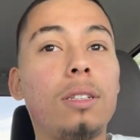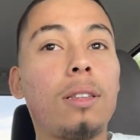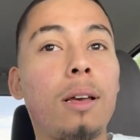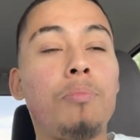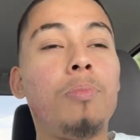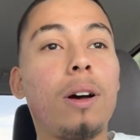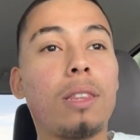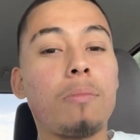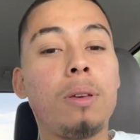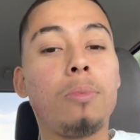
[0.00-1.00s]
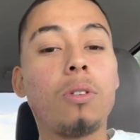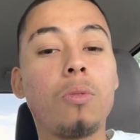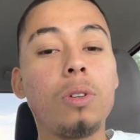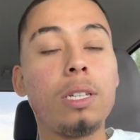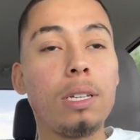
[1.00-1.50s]
Like, I think people don't
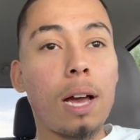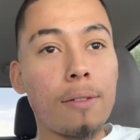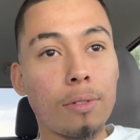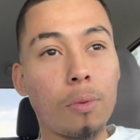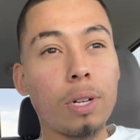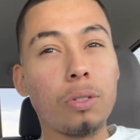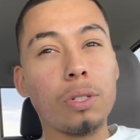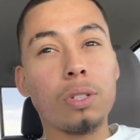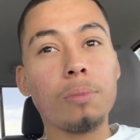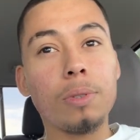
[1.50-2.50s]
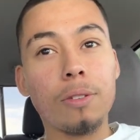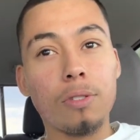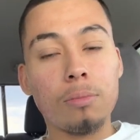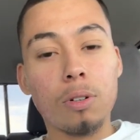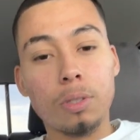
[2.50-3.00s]
really have a way to interpret it for
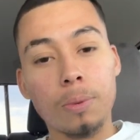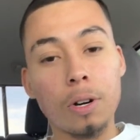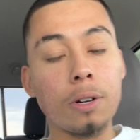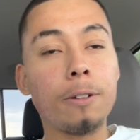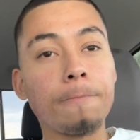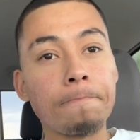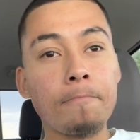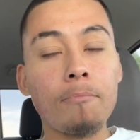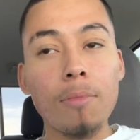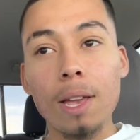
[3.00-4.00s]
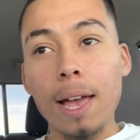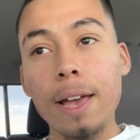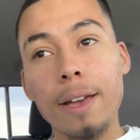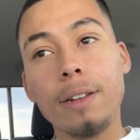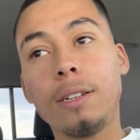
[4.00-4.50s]
the most part.
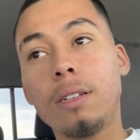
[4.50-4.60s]
And,